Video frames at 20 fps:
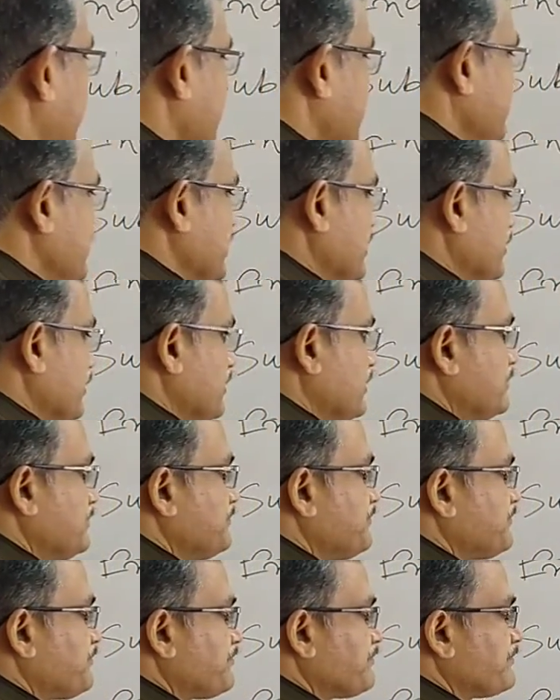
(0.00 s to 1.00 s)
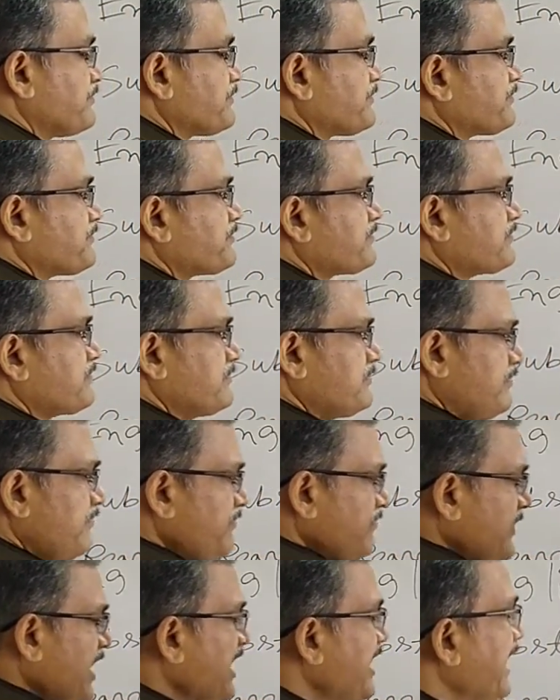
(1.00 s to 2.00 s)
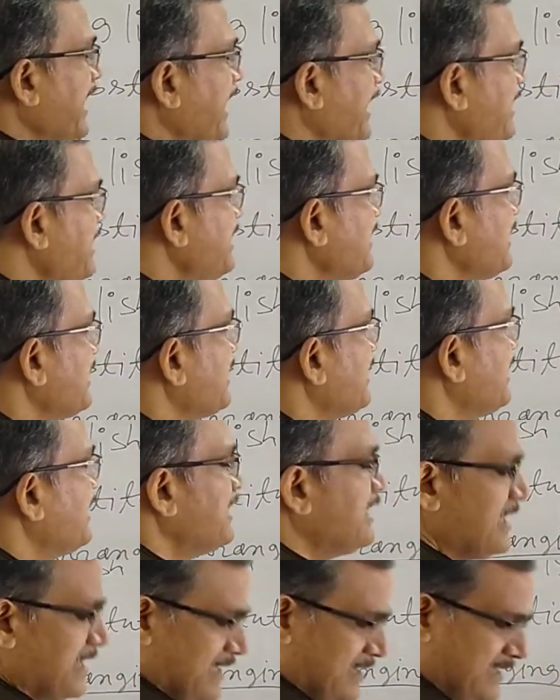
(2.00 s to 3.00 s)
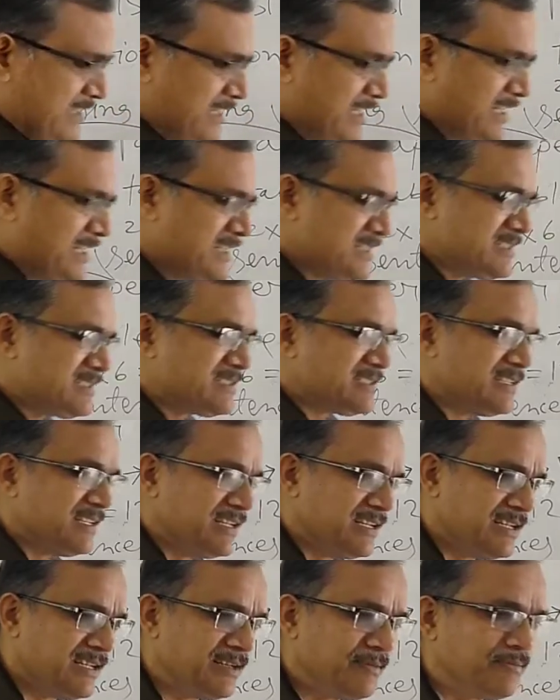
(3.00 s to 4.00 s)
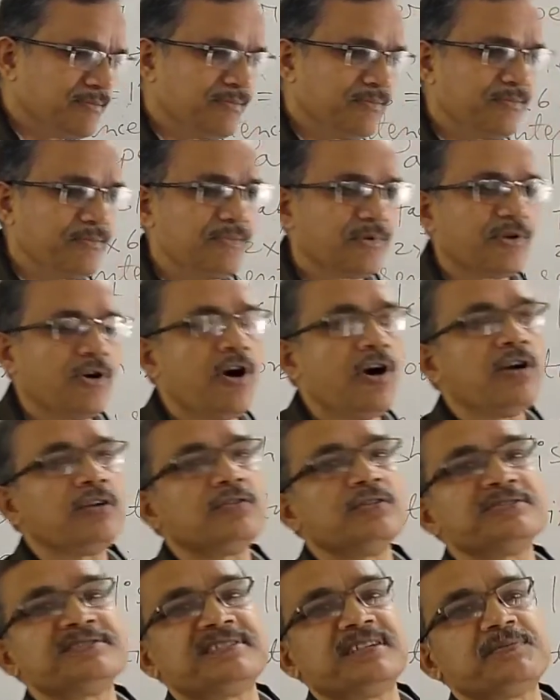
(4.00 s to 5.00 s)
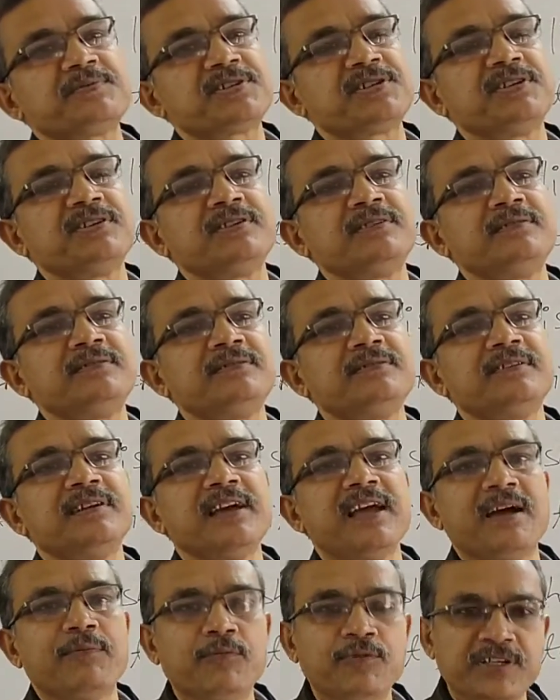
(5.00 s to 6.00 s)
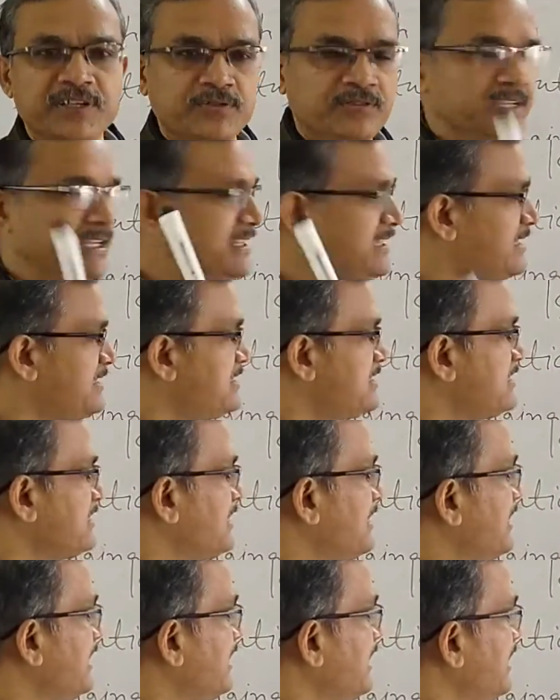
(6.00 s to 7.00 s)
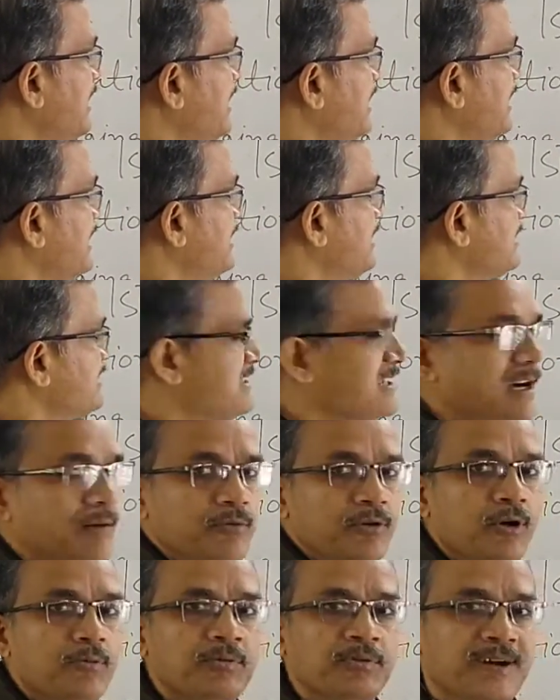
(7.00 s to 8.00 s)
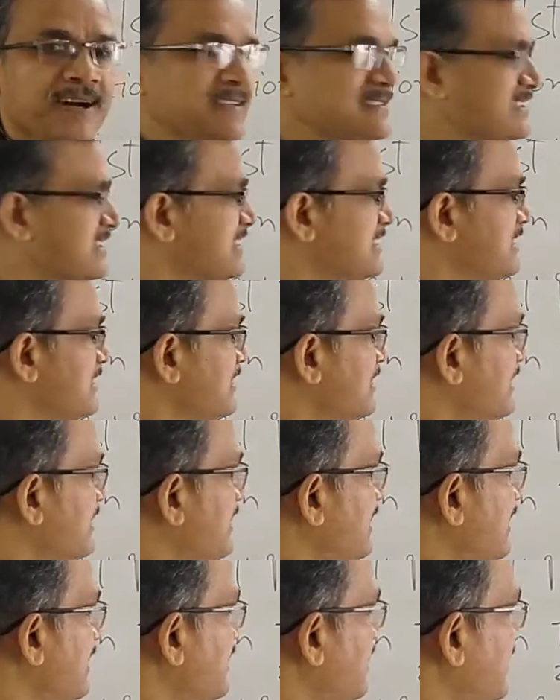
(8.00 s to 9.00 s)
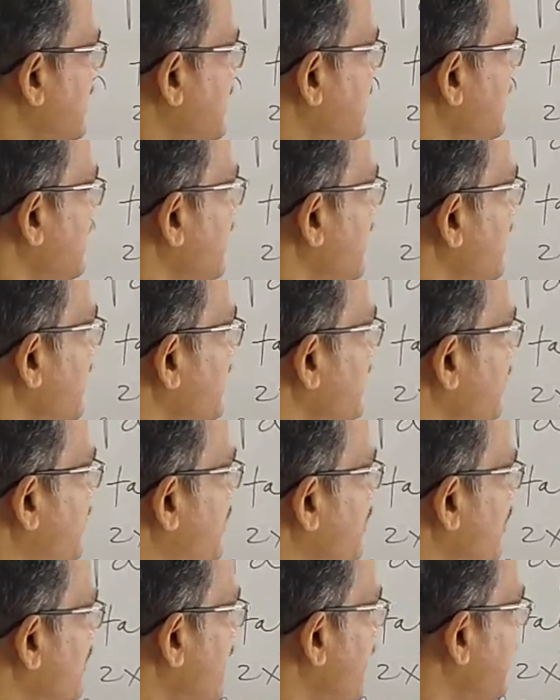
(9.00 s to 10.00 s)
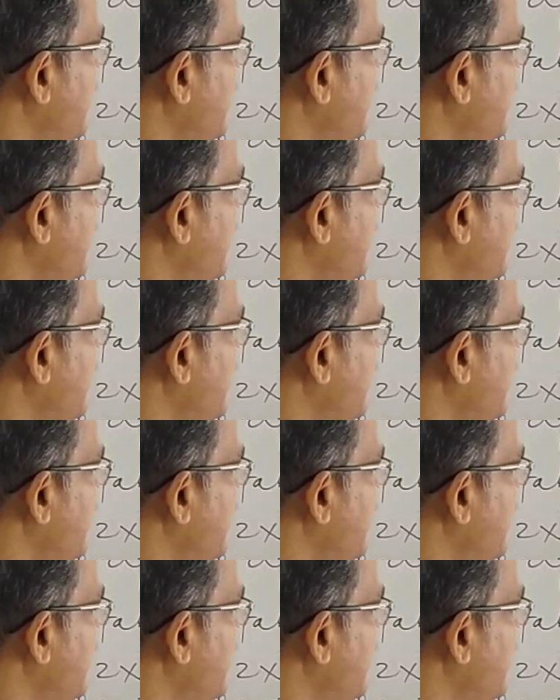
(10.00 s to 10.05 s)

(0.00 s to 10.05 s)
this method. And there is a wrong conception among you. That is, some of you ask that if you